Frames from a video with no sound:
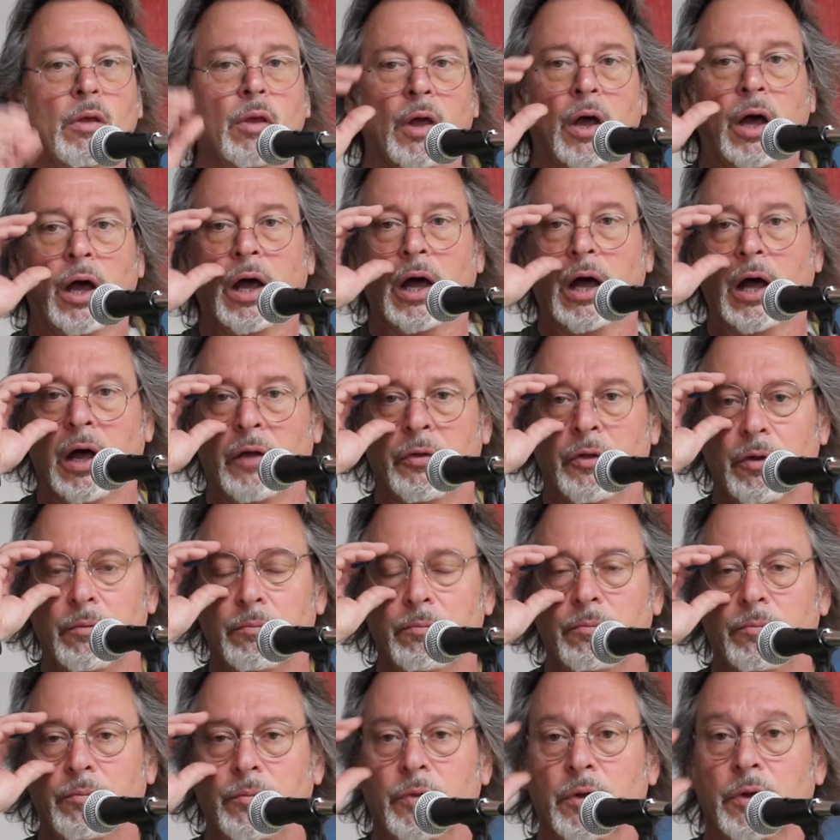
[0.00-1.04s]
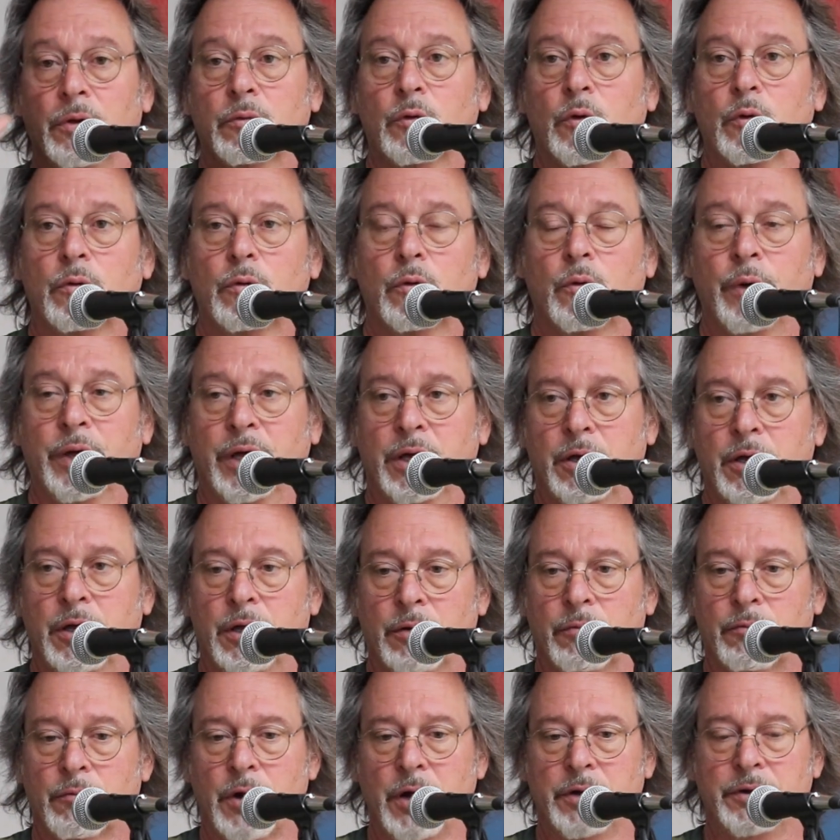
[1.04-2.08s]
The quick
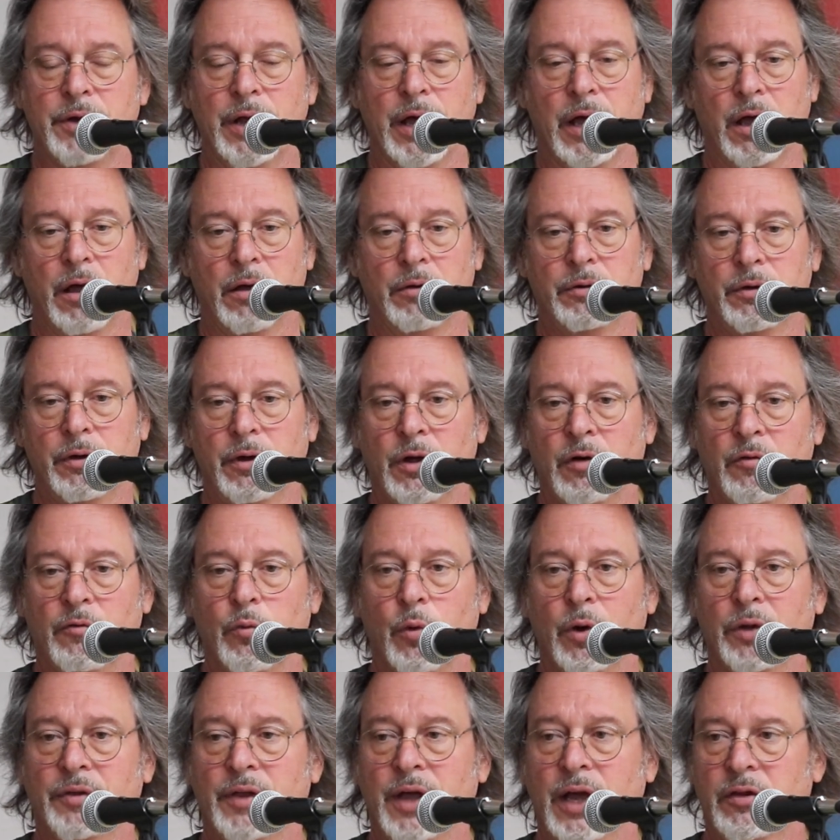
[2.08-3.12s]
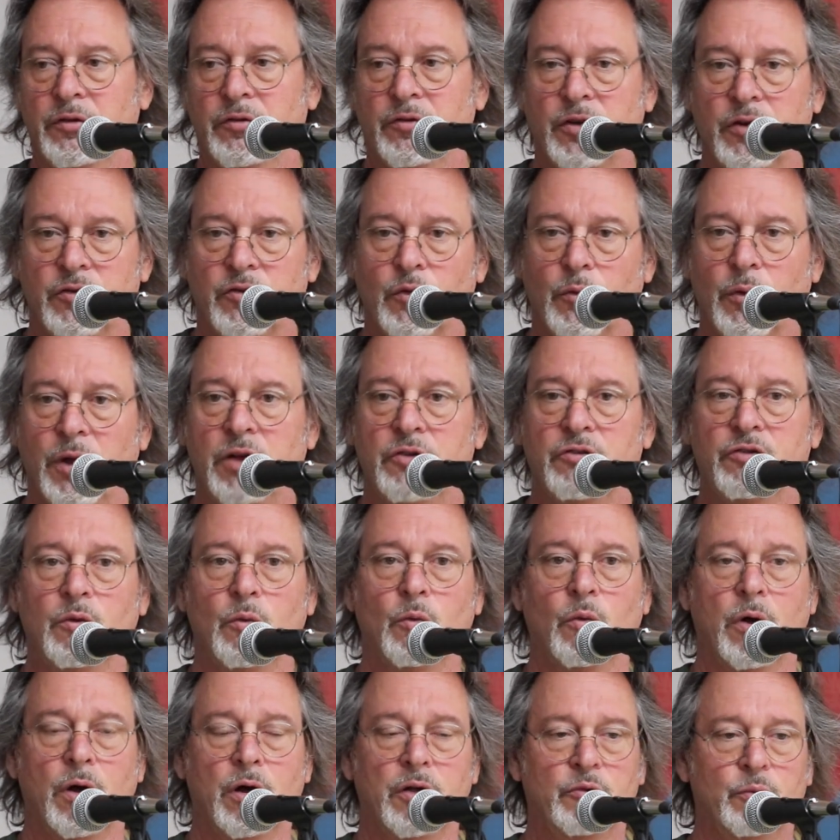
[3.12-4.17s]
rundown of what that
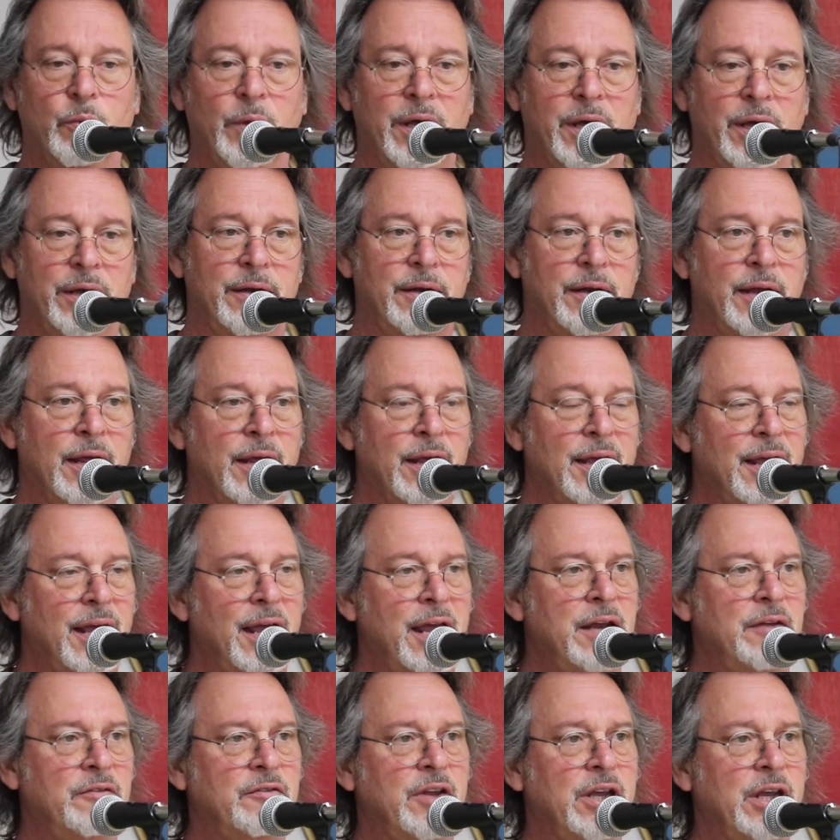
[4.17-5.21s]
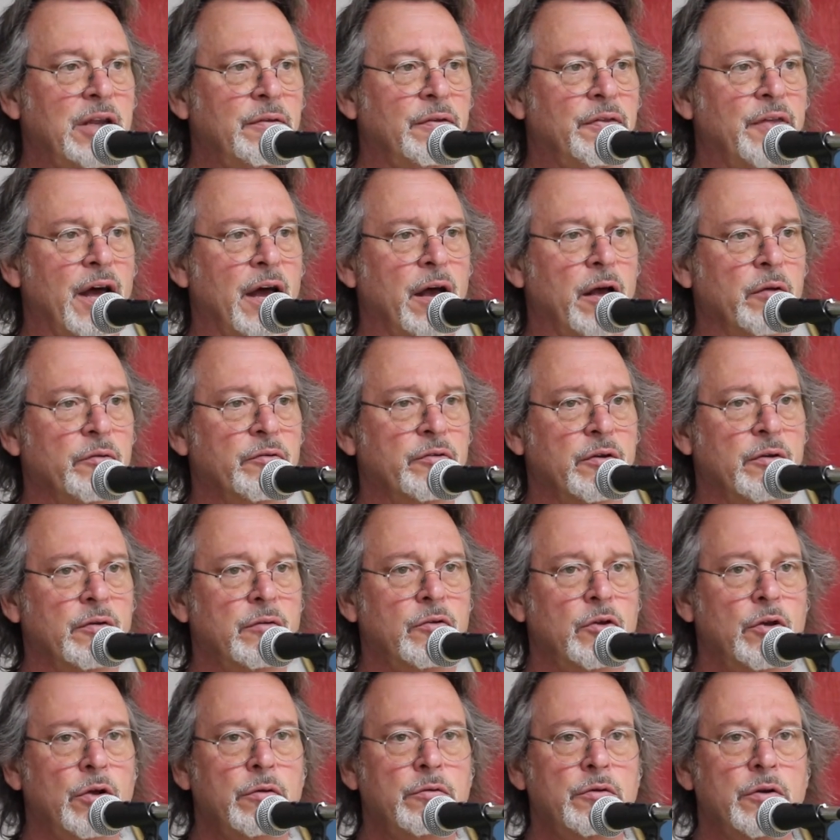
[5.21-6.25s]
situation was: we had
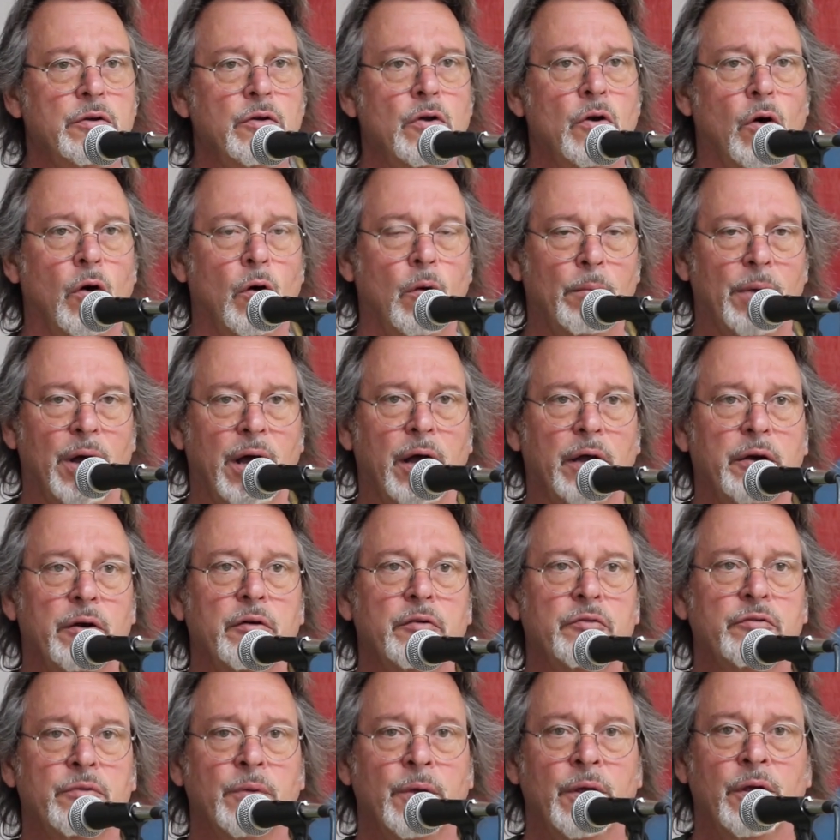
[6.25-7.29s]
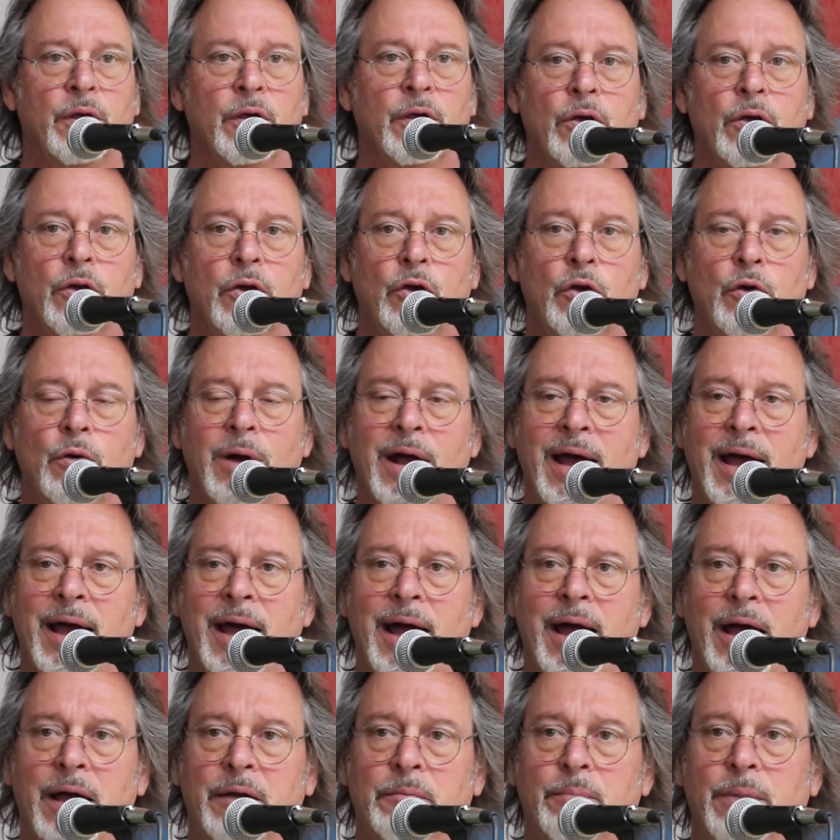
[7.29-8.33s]
18,000 union coal miners who
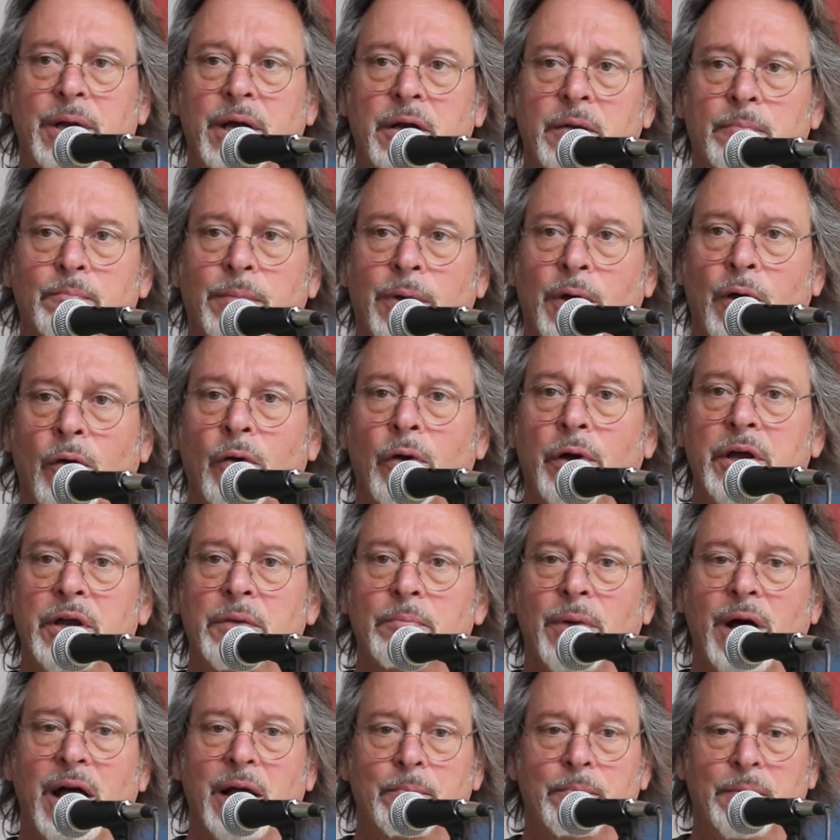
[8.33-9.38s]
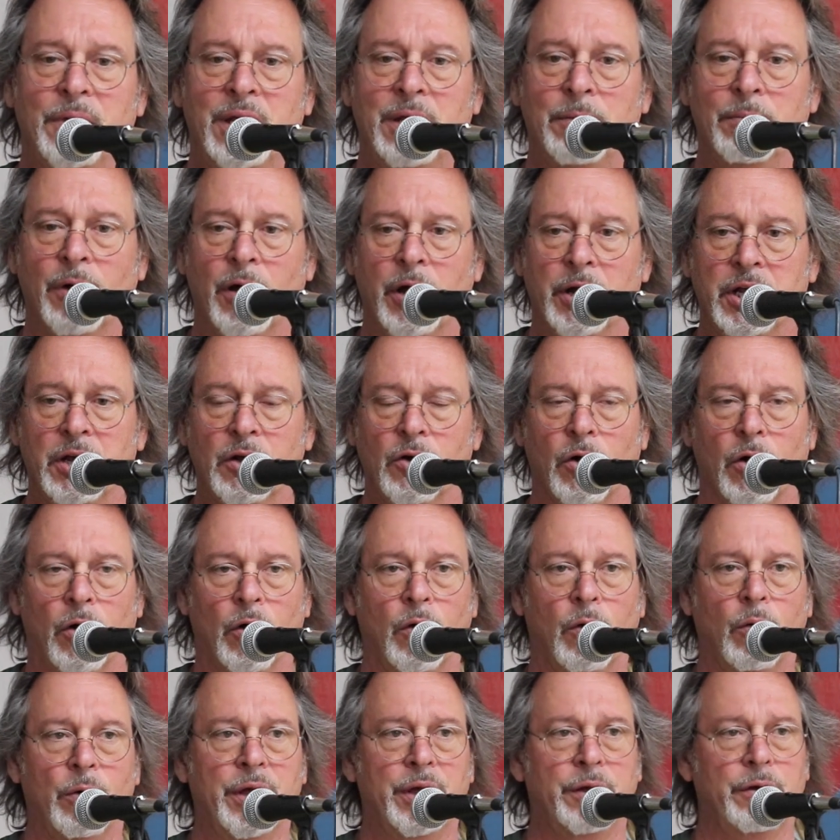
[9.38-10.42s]
had been employed by Peabody
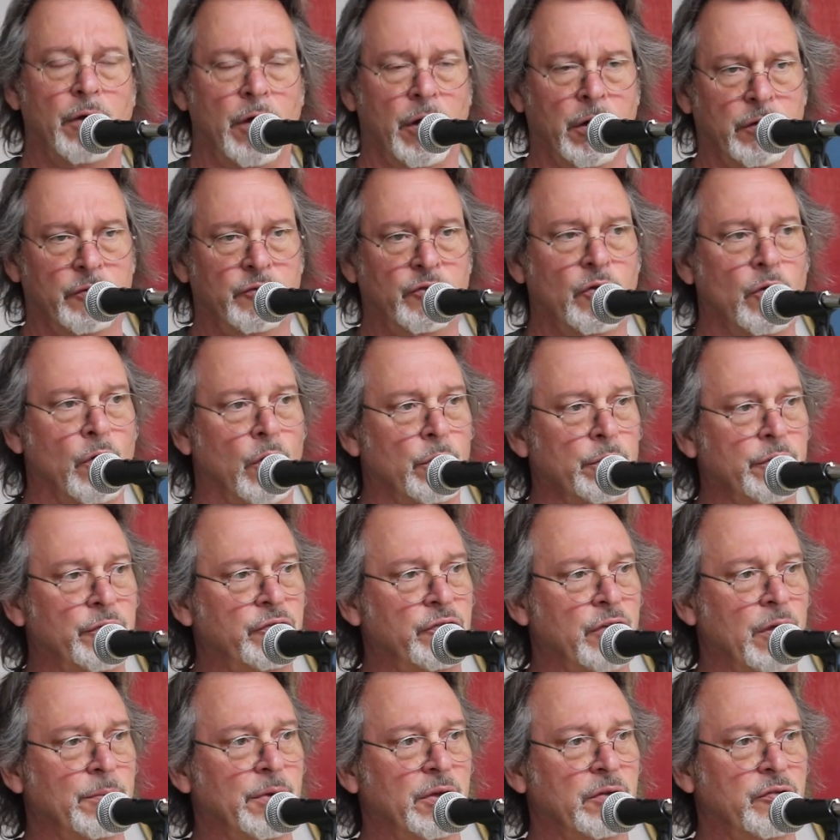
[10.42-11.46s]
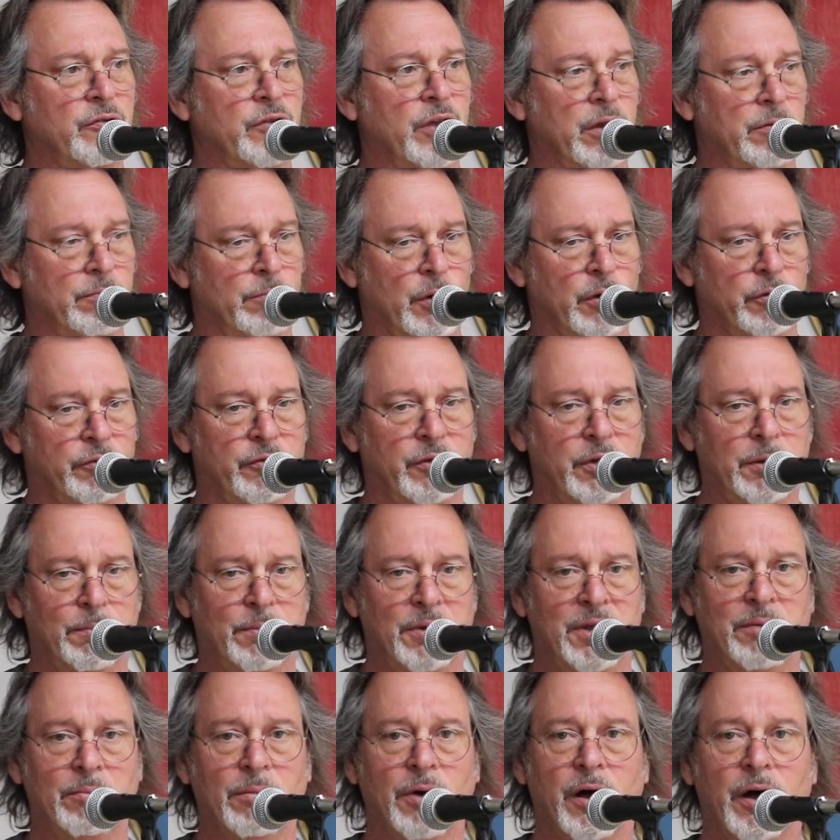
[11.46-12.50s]
Coal and Arch Coal to some extent, mostly
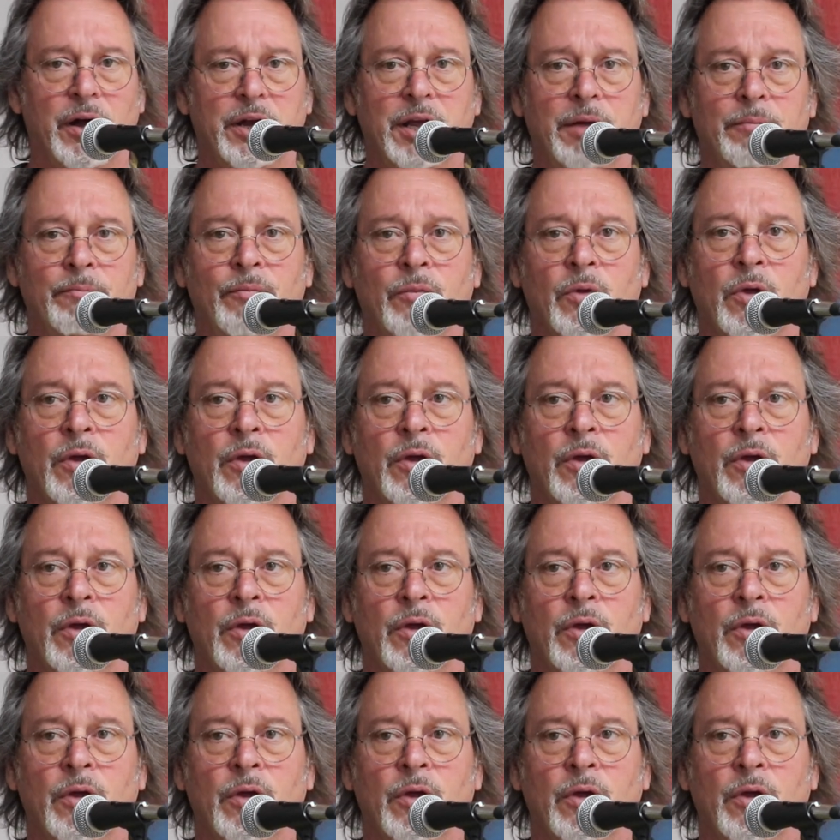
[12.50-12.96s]
Peabody.